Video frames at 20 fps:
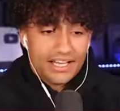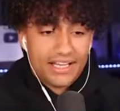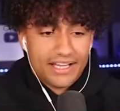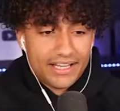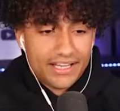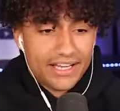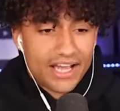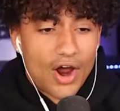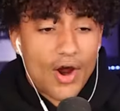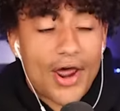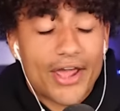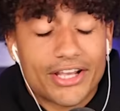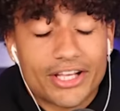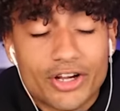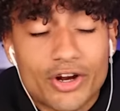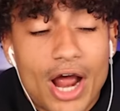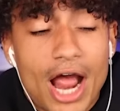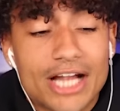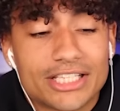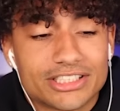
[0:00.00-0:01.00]
All right,
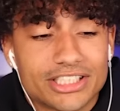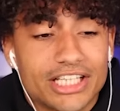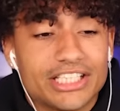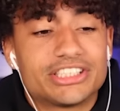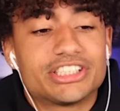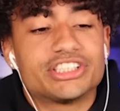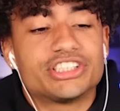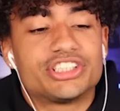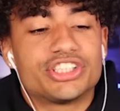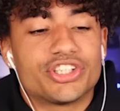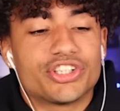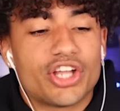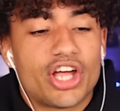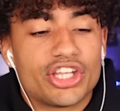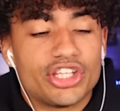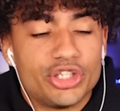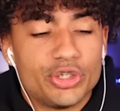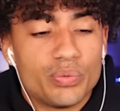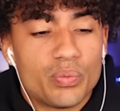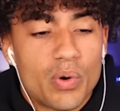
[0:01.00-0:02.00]
congratulations,
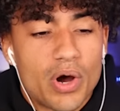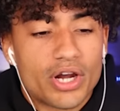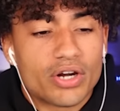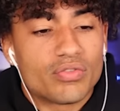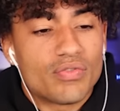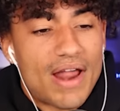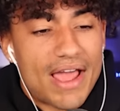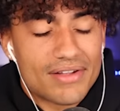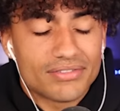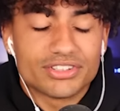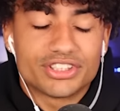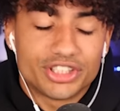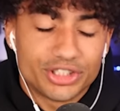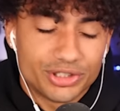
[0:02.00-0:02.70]
Jilda. You won round